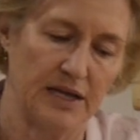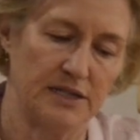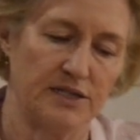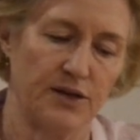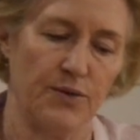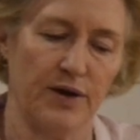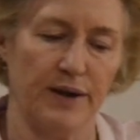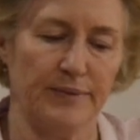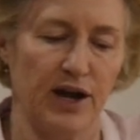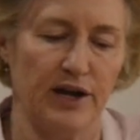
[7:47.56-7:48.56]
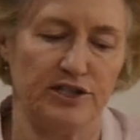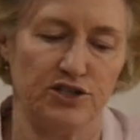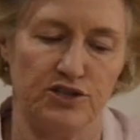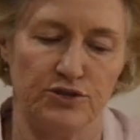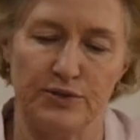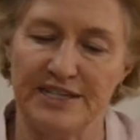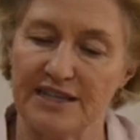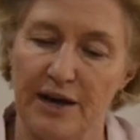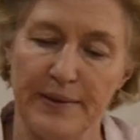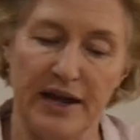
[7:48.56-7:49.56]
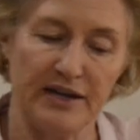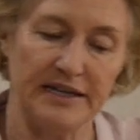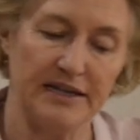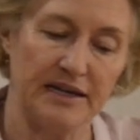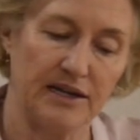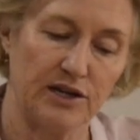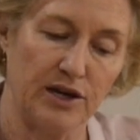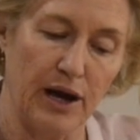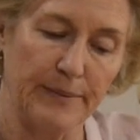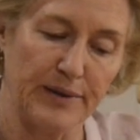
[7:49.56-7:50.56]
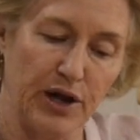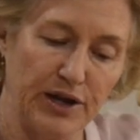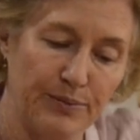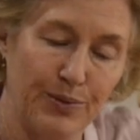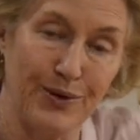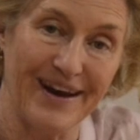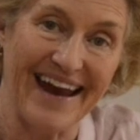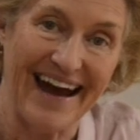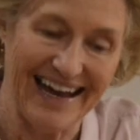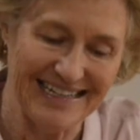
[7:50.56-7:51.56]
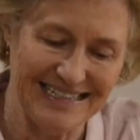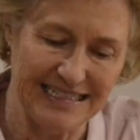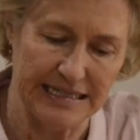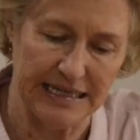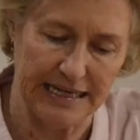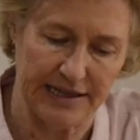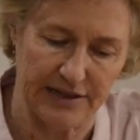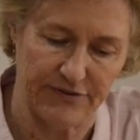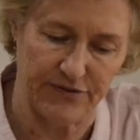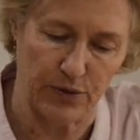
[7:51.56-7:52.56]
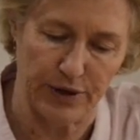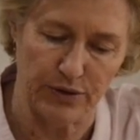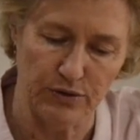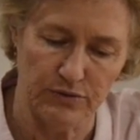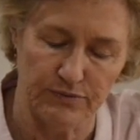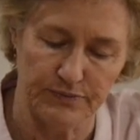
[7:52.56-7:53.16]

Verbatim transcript: So what I'm going to do is I'm to. I'm going to put it underneath the foil